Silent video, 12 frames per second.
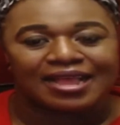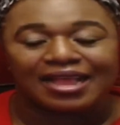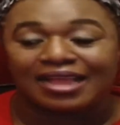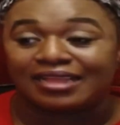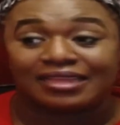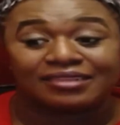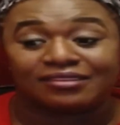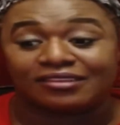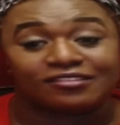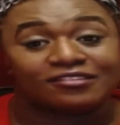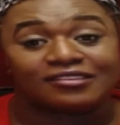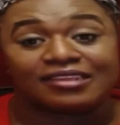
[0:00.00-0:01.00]

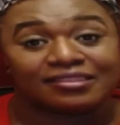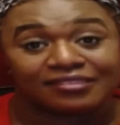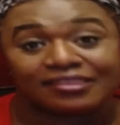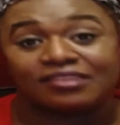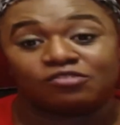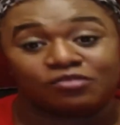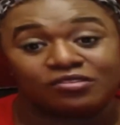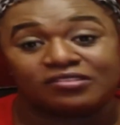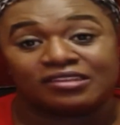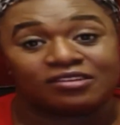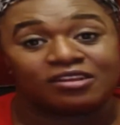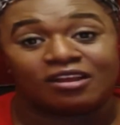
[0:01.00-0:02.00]
it's
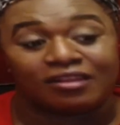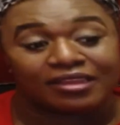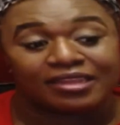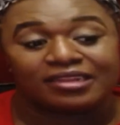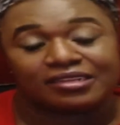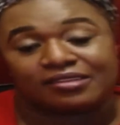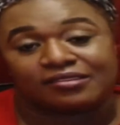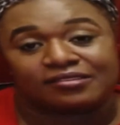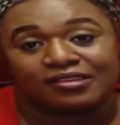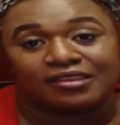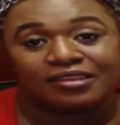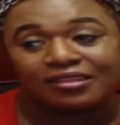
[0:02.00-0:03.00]
interesting, y'all. It is.
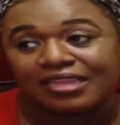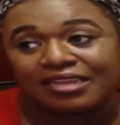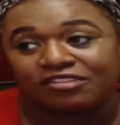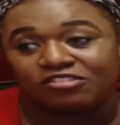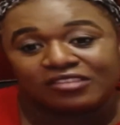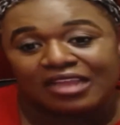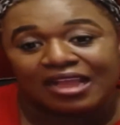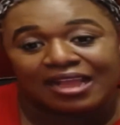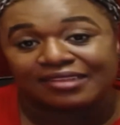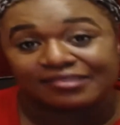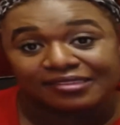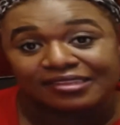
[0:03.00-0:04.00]
That's just how
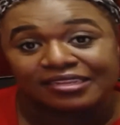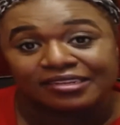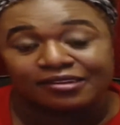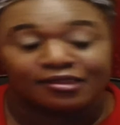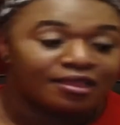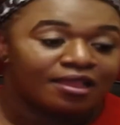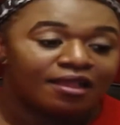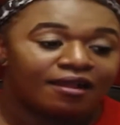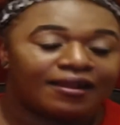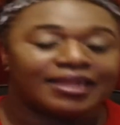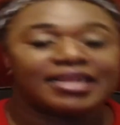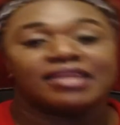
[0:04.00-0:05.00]
I see it.
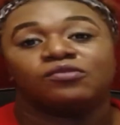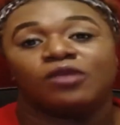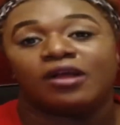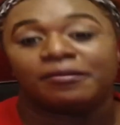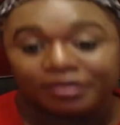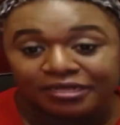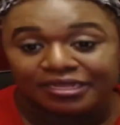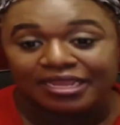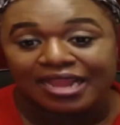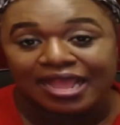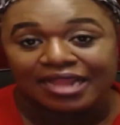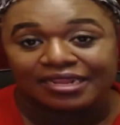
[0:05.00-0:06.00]
All right, guys. Well, I'm gonna
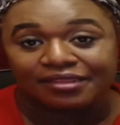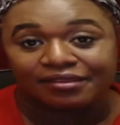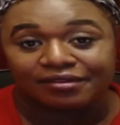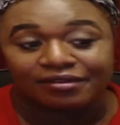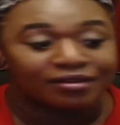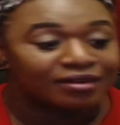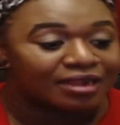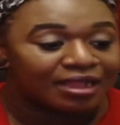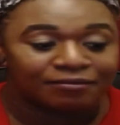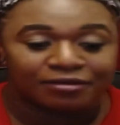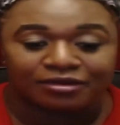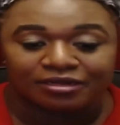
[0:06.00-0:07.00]
get out of here.
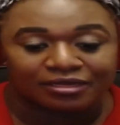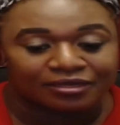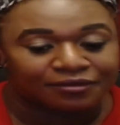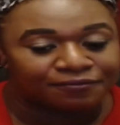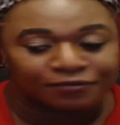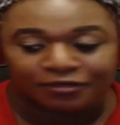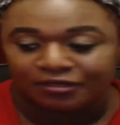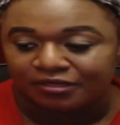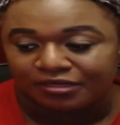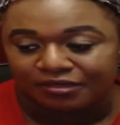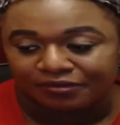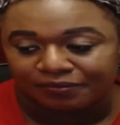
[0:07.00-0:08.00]

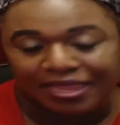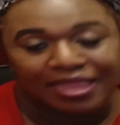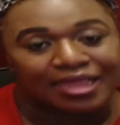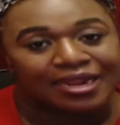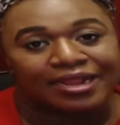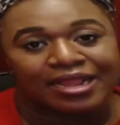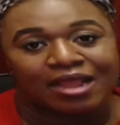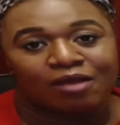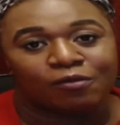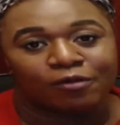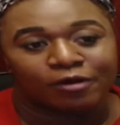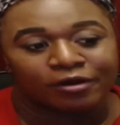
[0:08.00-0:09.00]
I got
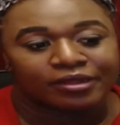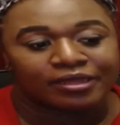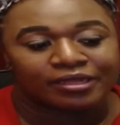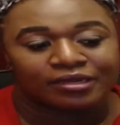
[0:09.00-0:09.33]
work in a